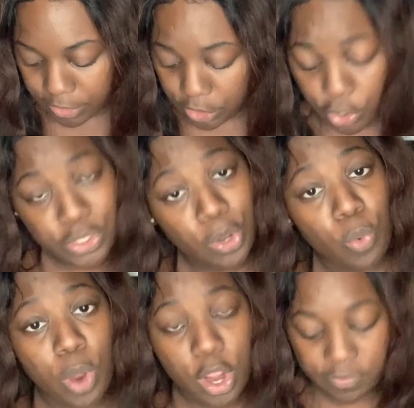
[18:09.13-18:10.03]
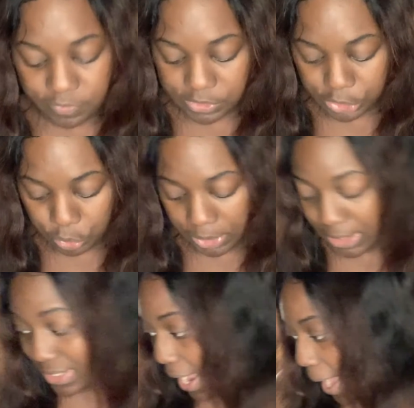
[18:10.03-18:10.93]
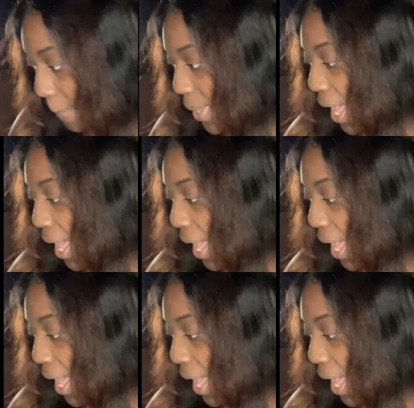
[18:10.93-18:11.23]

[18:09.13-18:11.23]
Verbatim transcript: the Know Your Worth Tunic Top.